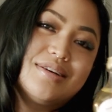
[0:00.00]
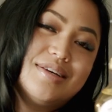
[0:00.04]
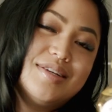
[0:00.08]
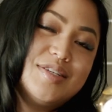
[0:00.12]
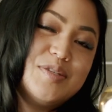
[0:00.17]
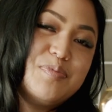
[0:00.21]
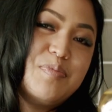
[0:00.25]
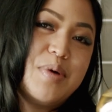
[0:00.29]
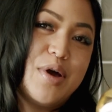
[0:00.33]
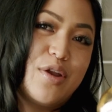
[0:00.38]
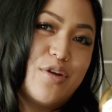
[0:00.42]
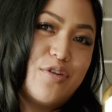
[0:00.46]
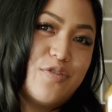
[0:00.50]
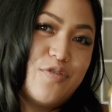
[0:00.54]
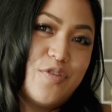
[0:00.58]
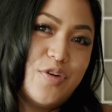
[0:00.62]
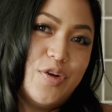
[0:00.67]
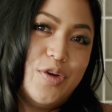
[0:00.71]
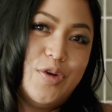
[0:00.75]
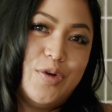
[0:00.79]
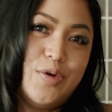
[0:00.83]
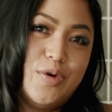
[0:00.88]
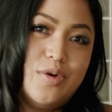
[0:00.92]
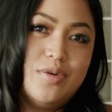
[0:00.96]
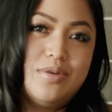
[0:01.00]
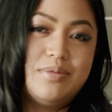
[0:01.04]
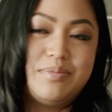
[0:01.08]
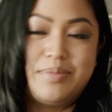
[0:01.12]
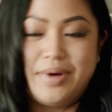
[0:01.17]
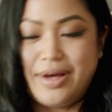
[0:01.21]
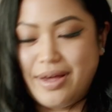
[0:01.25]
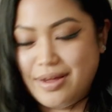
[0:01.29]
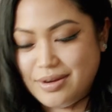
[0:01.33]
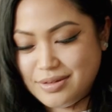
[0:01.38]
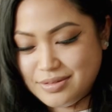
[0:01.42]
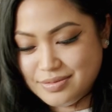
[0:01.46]
It's better for you,
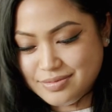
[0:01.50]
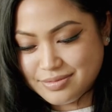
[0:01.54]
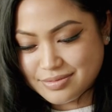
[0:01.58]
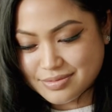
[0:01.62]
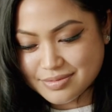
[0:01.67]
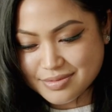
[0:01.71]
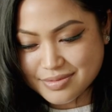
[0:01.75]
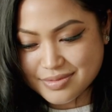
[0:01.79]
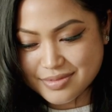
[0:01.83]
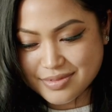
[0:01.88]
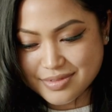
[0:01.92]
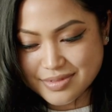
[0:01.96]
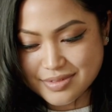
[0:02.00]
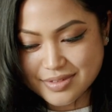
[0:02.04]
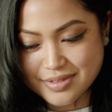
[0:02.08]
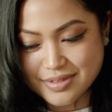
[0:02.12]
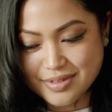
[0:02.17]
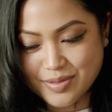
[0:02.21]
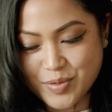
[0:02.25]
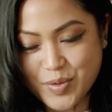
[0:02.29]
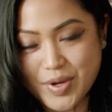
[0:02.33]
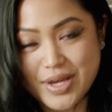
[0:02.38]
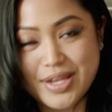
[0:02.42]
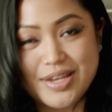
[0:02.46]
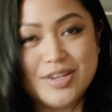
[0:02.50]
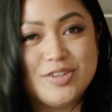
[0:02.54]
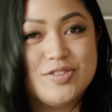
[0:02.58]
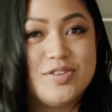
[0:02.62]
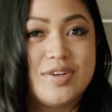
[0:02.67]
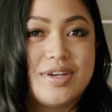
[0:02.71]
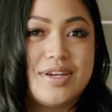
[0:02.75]
but we're eating